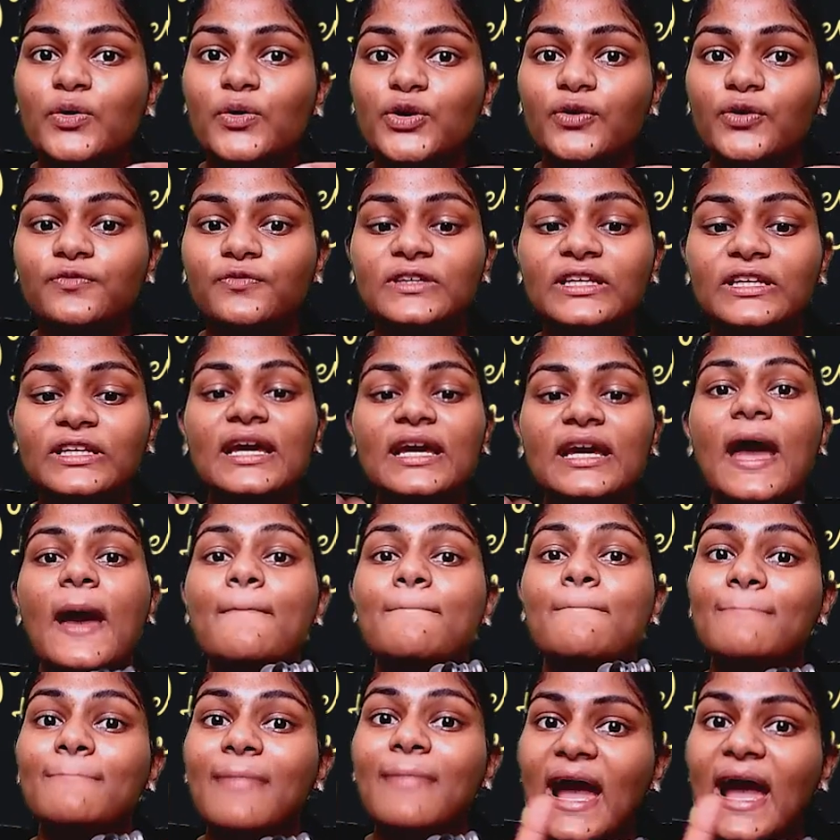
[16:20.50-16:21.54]
the
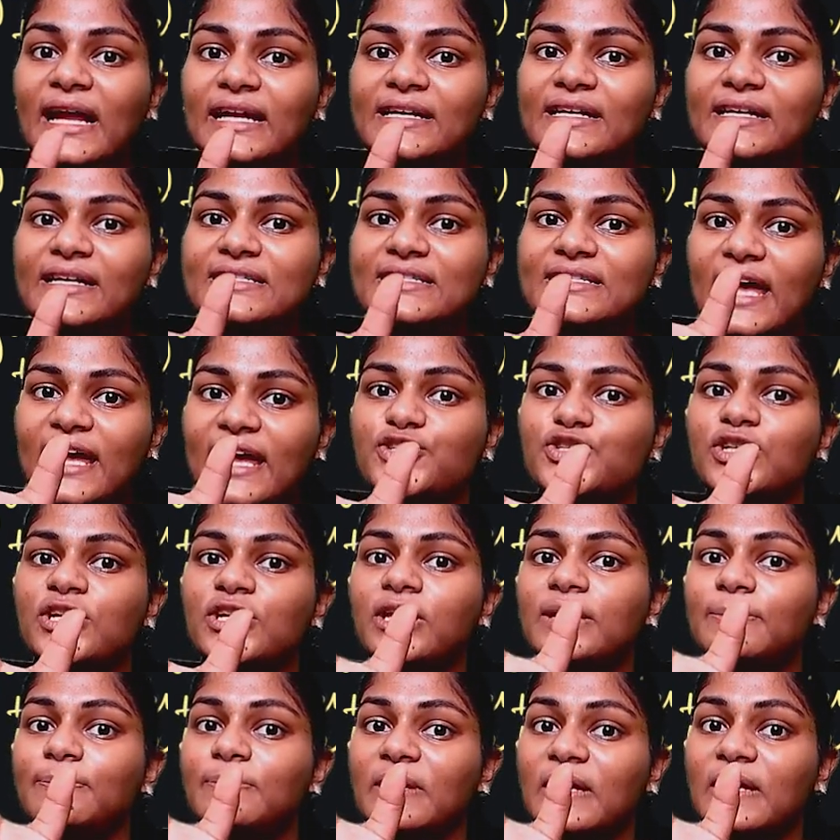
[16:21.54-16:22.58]
magnets actually
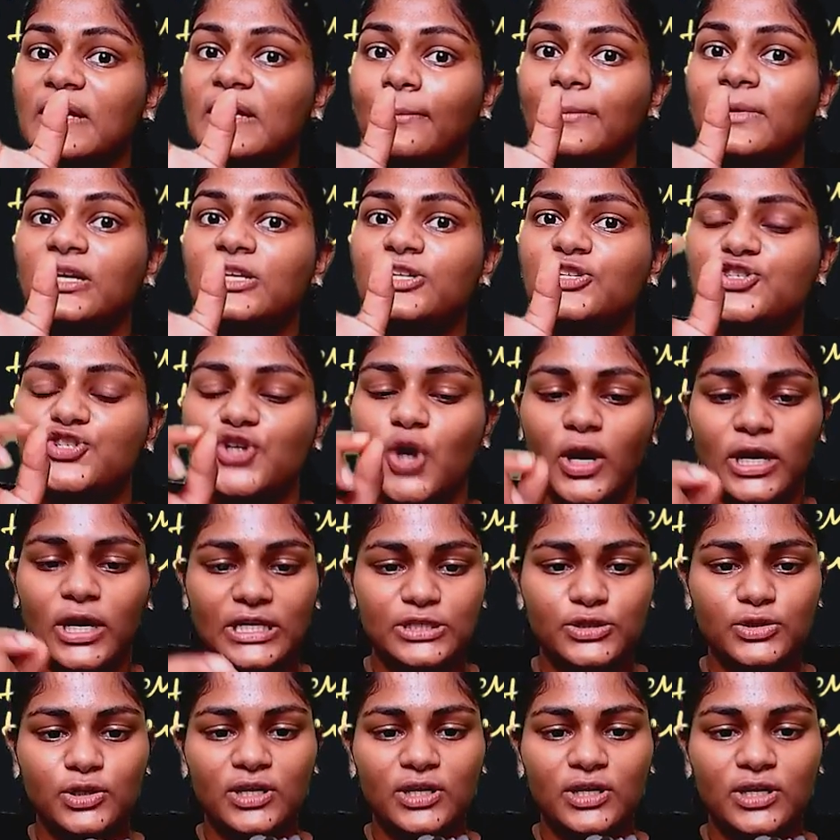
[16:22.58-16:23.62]
becoming joined. So if
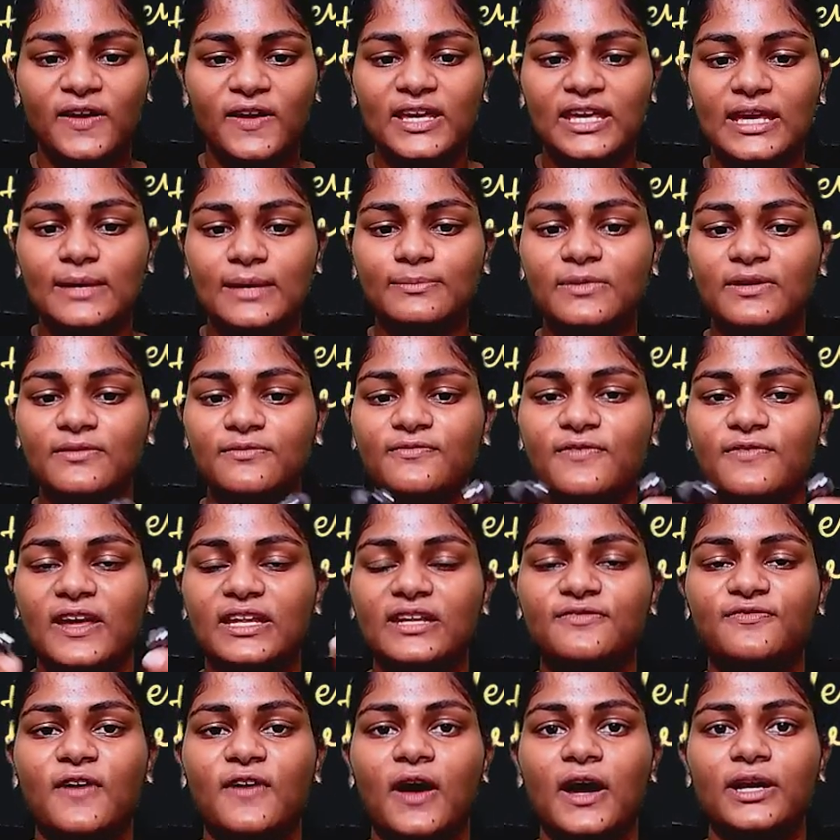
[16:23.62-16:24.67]
I keep them very
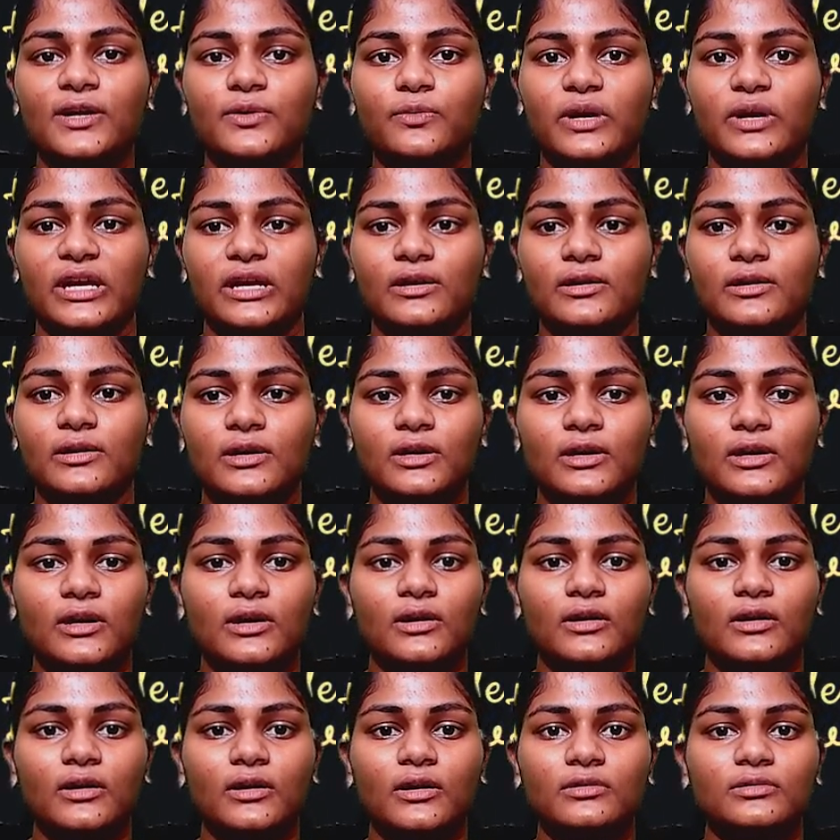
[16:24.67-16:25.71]
far away,
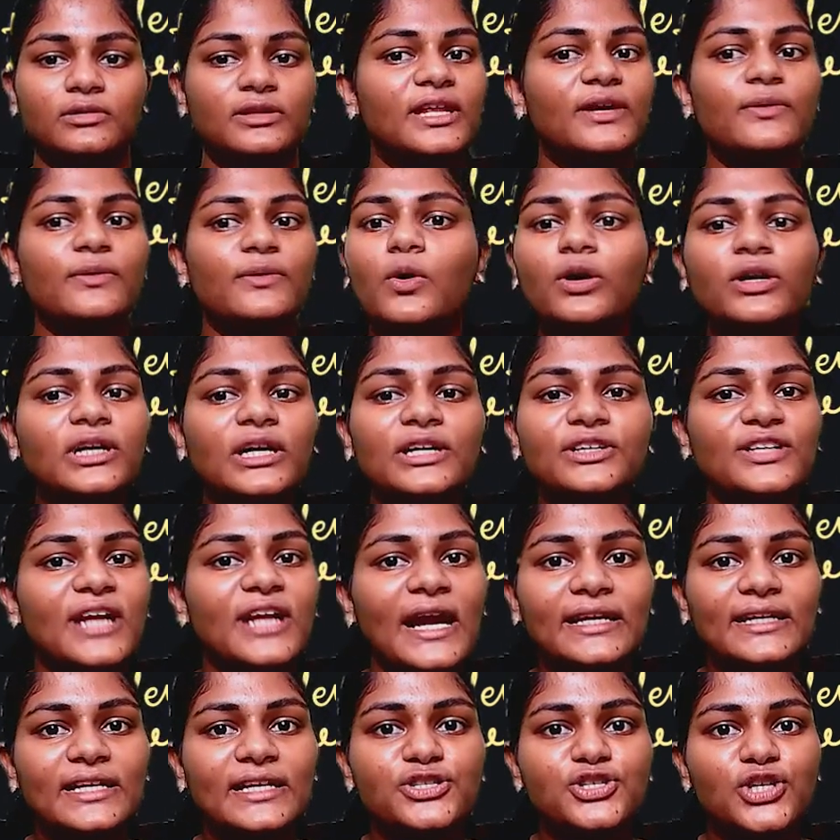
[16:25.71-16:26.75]
they won't attract each
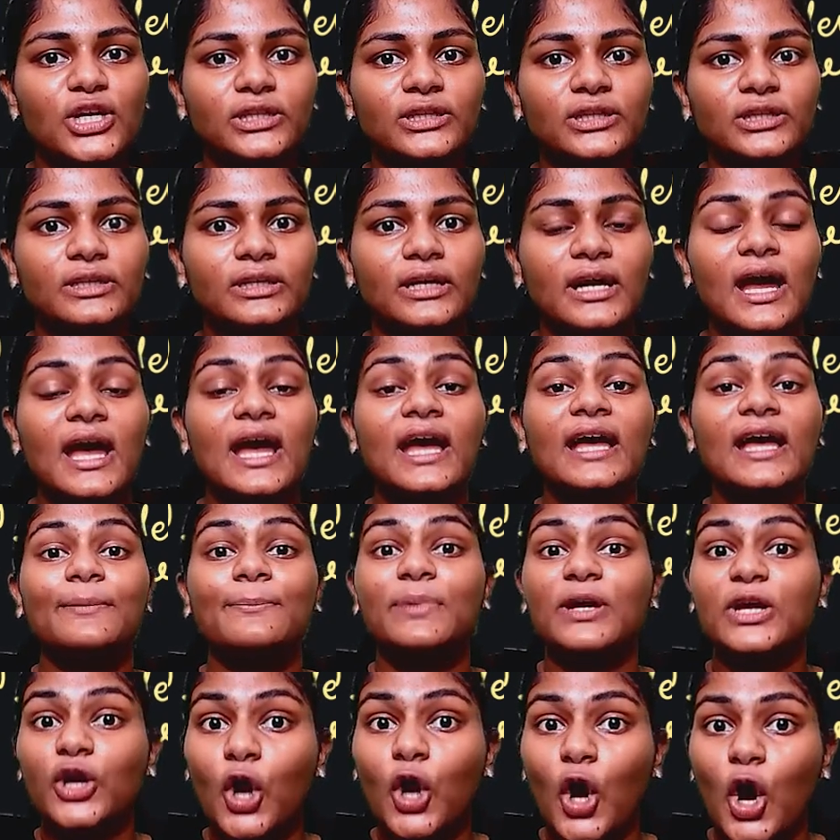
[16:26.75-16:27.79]
other
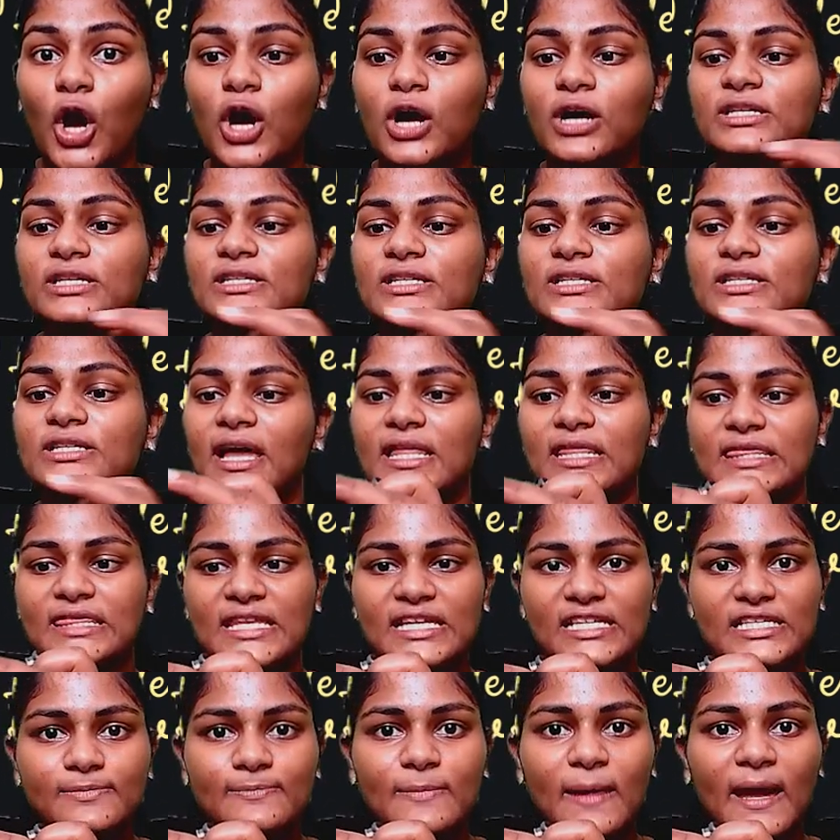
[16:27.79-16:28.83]
because this
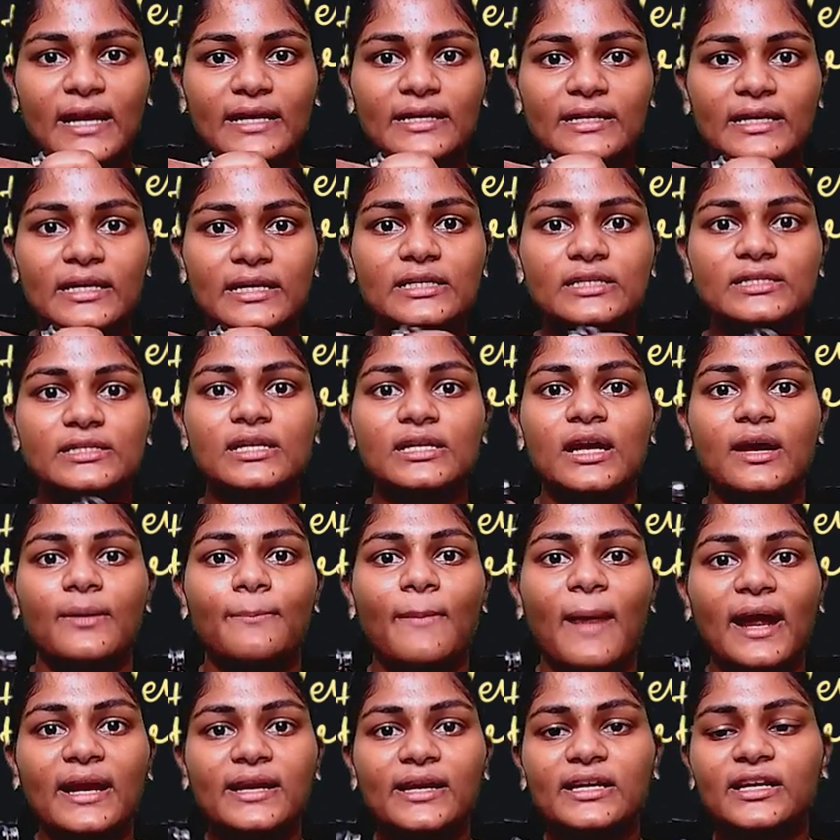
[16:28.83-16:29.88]

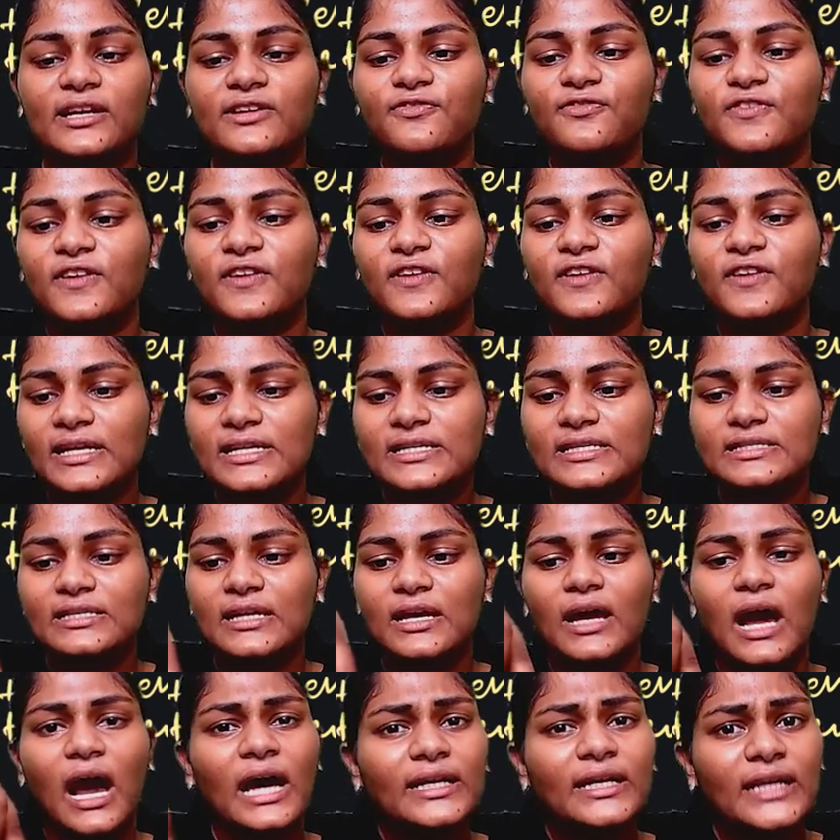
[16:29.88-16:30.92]
magnetic field is
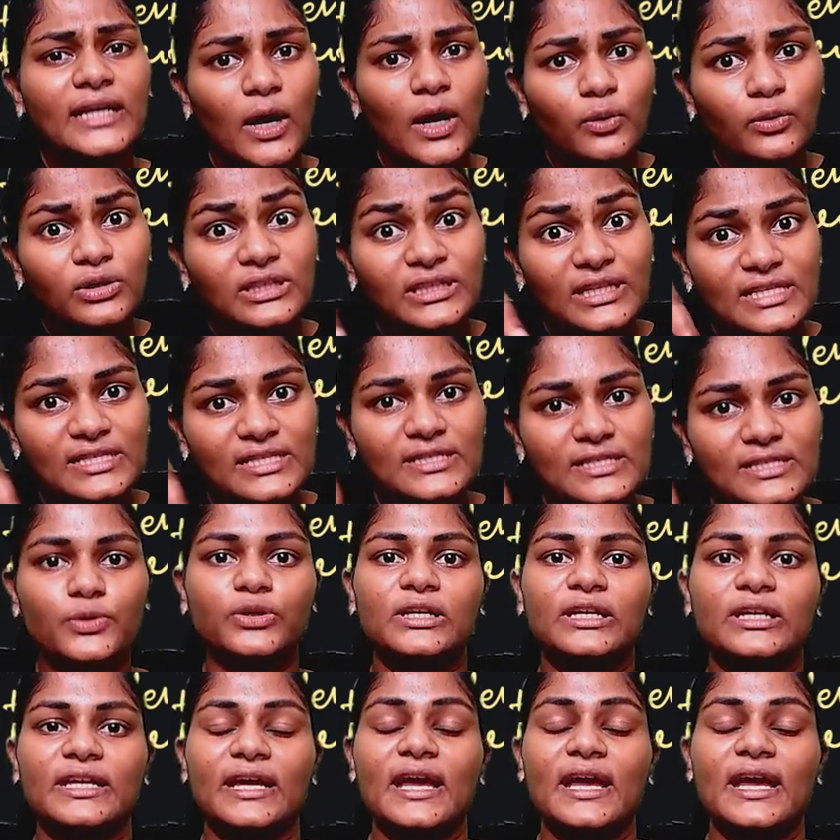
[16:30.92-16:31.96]
around this only.
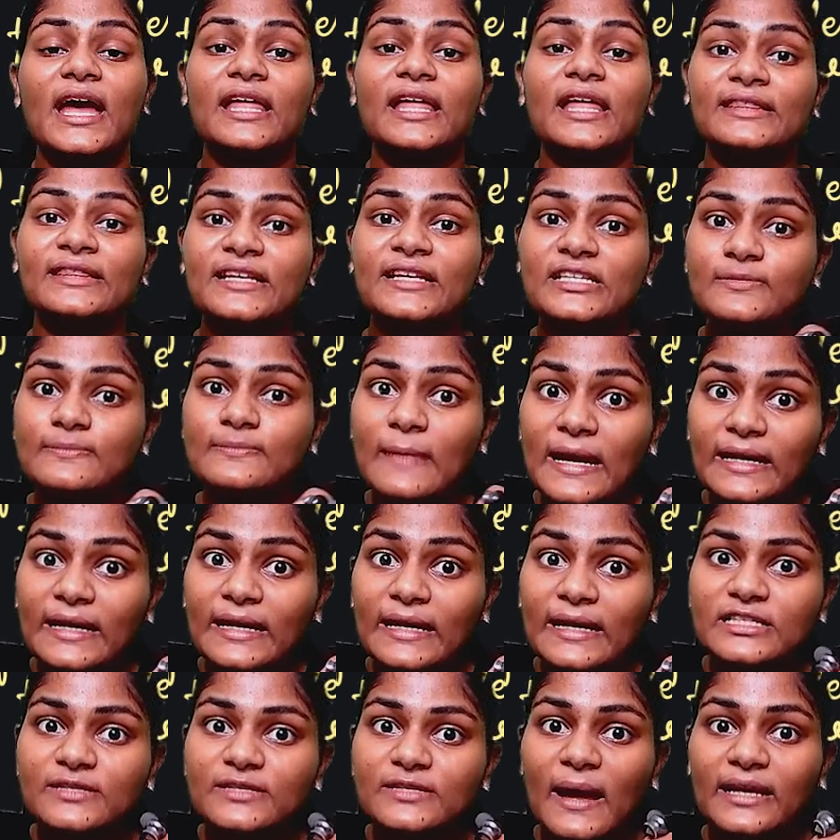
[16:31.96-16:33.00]
This magnet's
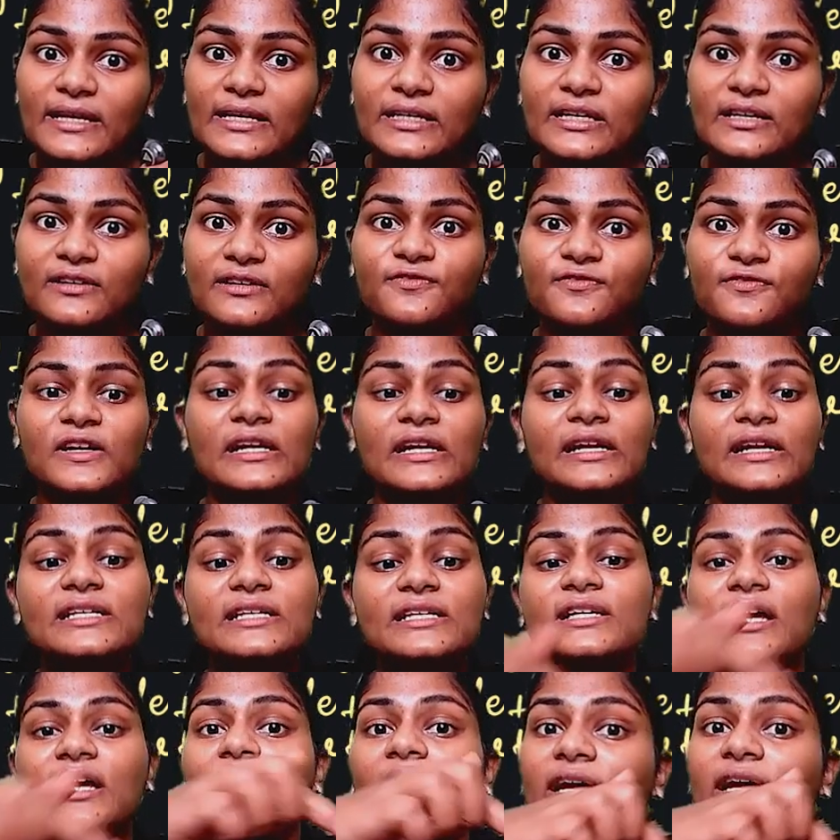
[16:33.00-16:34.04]
magnetic field is
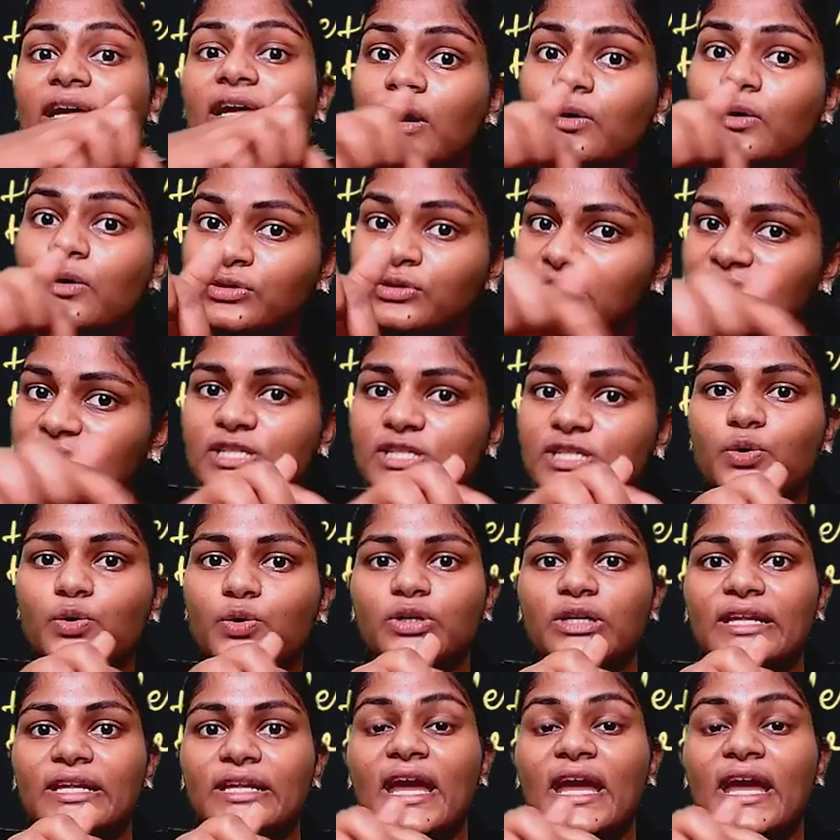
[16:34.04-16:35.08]
around this only.
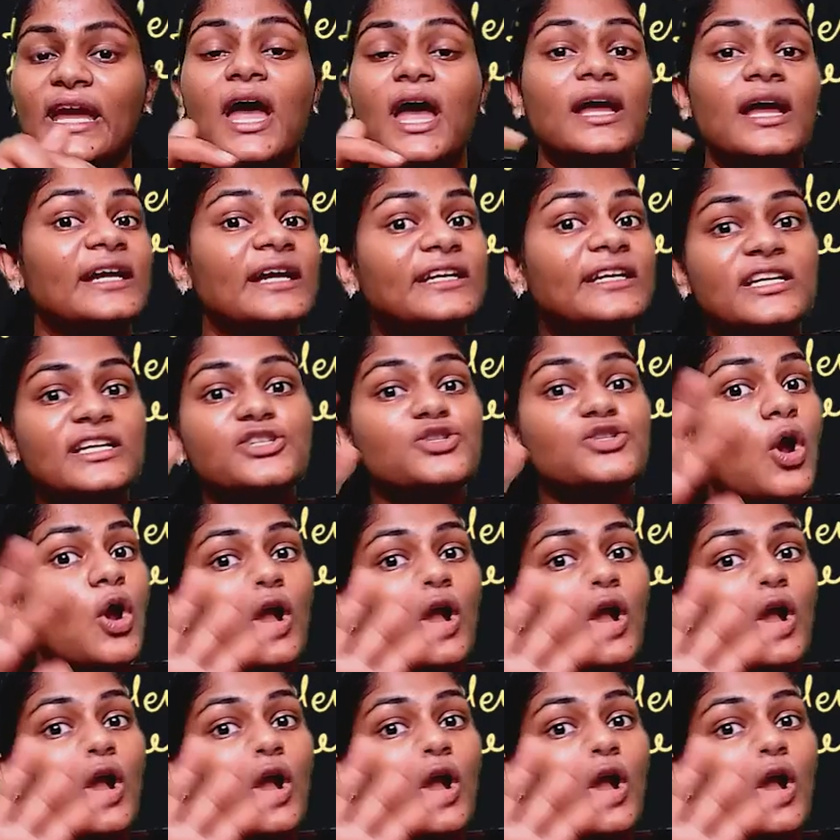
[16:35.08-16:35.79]
It is not